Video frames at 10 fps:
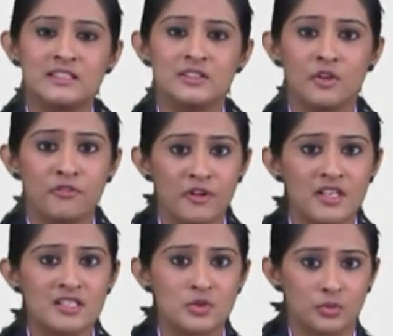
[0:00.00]

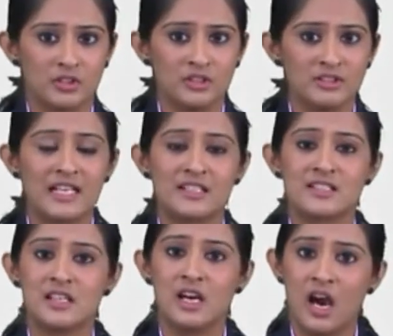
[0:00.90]
that is
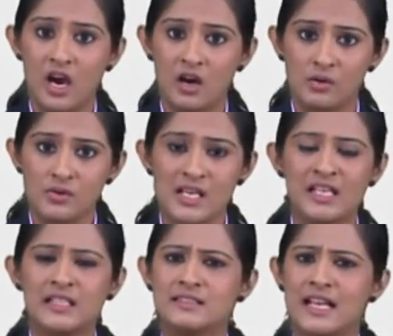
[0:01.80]
the house,
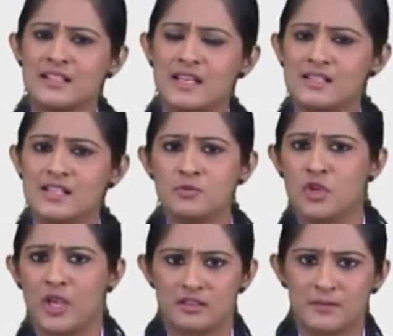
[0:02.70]
that's our
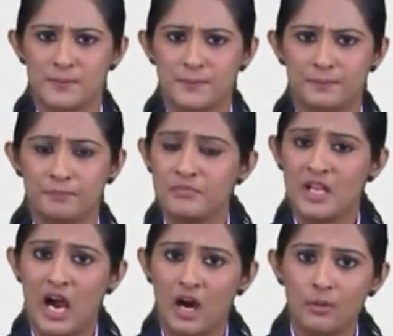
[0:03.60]
subject.
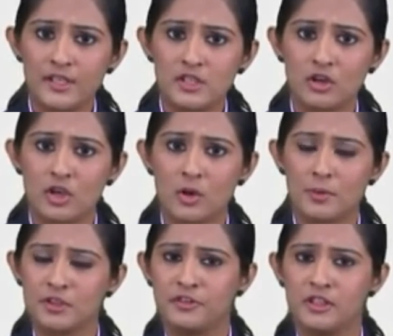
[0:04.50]
Are we talking about
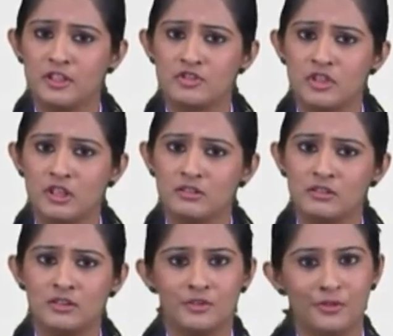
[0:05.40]
the furniture?
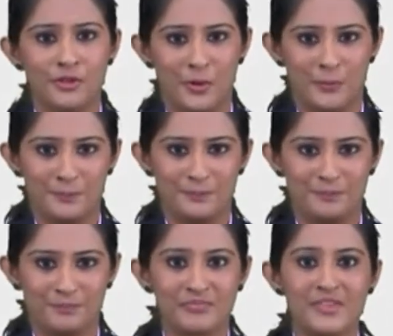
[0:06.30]
No.
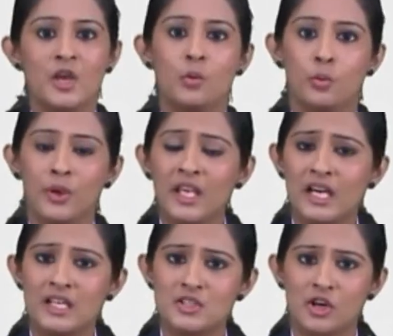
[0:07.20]
We
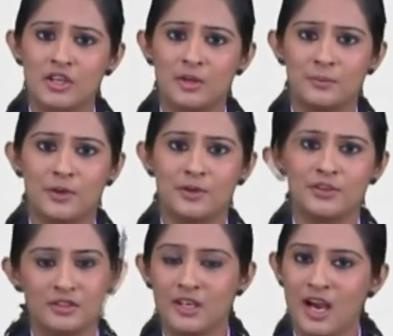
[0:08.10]
are talking about
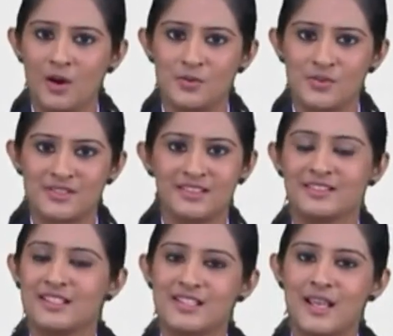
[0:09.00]
the house,
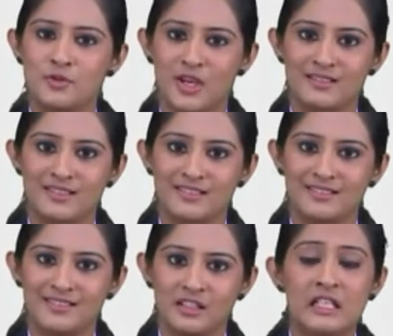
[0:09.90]
the subject.
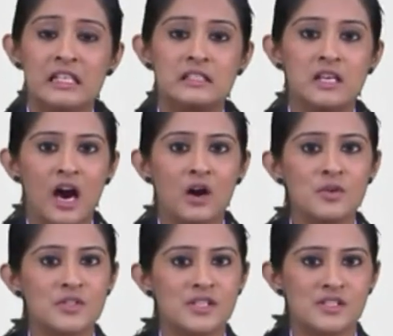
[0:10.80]
The
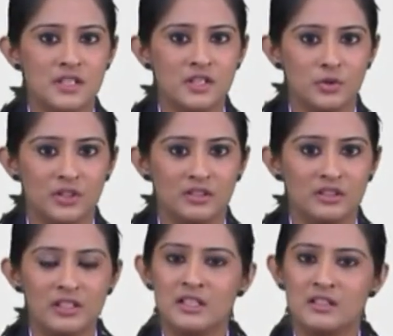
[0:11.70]
house is singular,
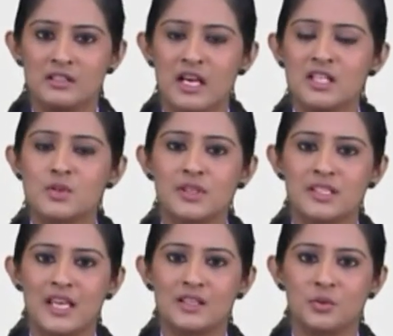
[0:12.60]
thus we
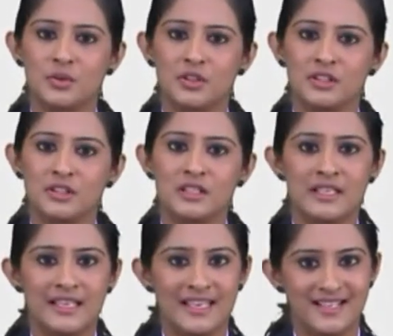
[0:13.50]
take the word
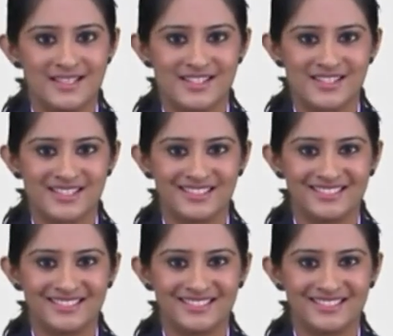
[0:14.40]
is.